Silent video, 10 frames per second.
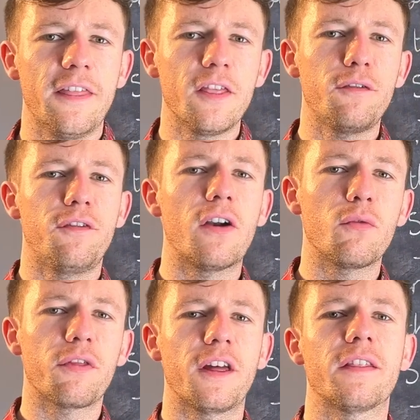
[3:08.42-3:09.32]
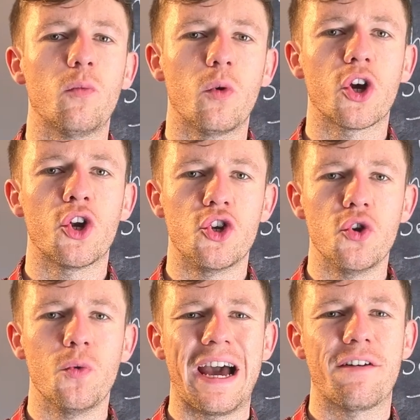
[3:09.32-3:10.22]
then the final thing that we're going to
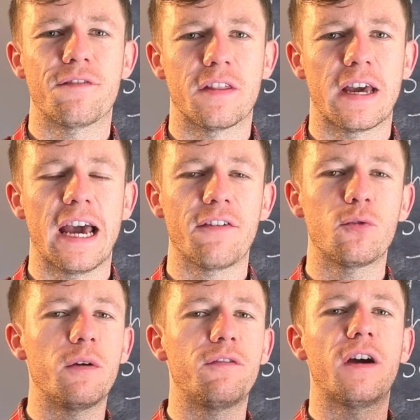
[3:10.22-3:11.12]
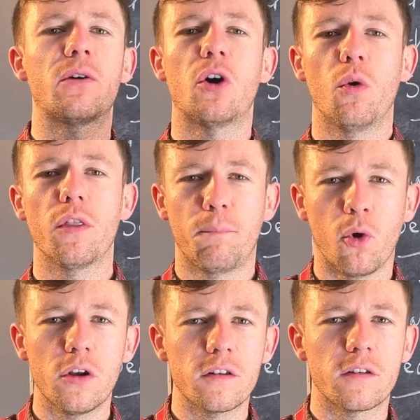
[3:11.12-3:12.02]
do after that, after we found out what the
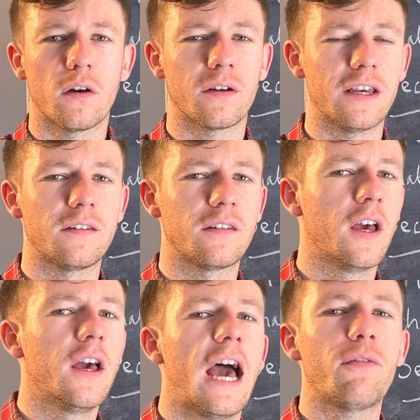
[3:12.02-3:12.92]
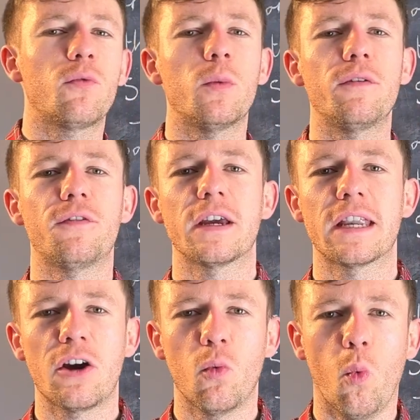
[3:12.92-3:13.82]
point of the song is, after we figured
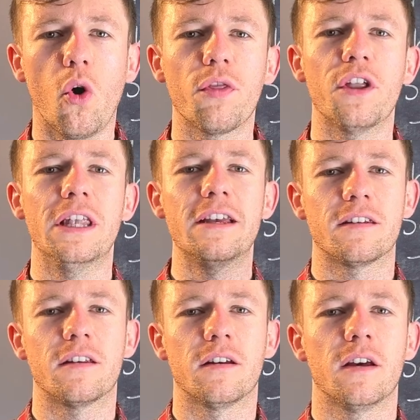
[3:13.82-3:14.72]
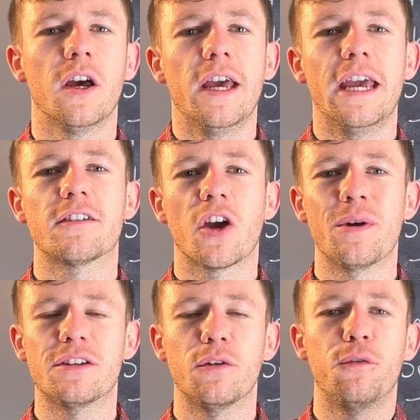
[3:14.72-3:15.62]
out what the listener is
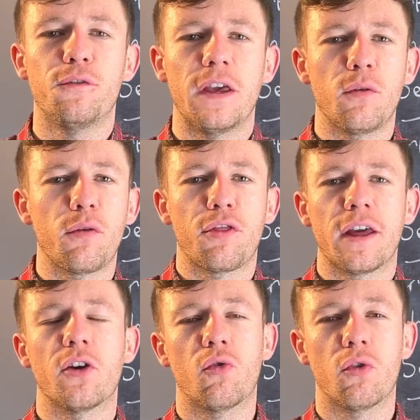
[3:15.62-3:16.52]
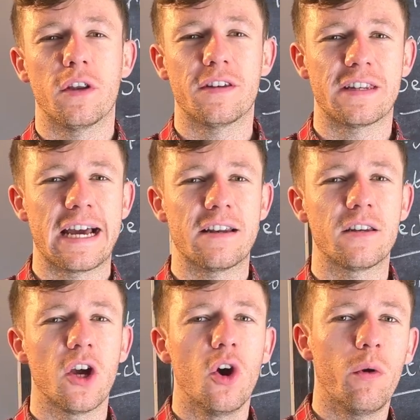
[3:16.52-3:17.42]
going to feel, think, or understand,
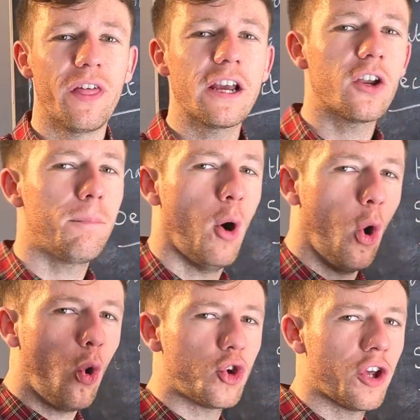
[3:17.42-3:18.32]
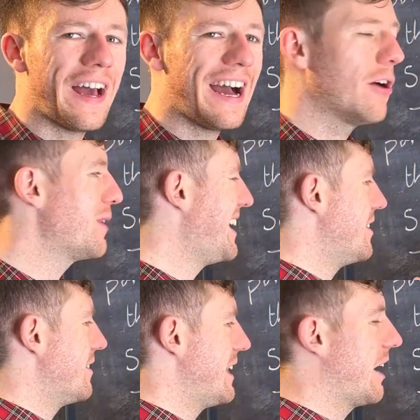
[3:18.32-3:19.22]
we're then going to portion that out
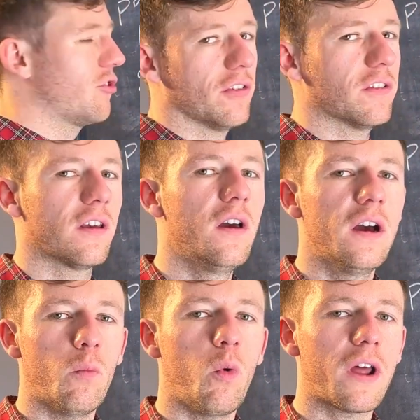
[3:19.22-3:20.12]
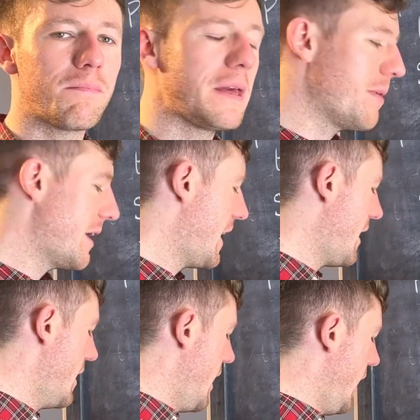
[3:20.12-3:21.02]
into sections. And what I mean by
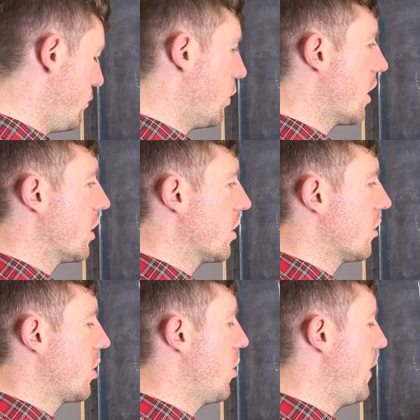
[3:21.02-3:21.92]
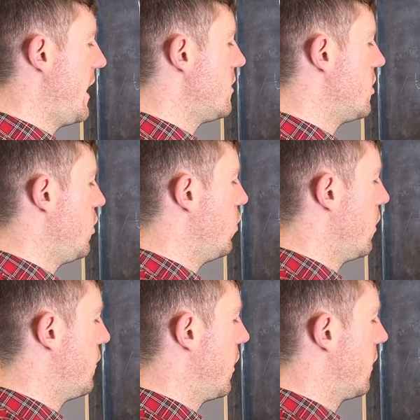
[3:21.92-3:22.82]
that is we're going to go into
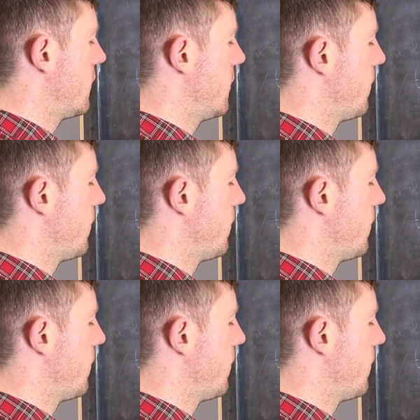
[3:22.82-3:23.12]
the verse.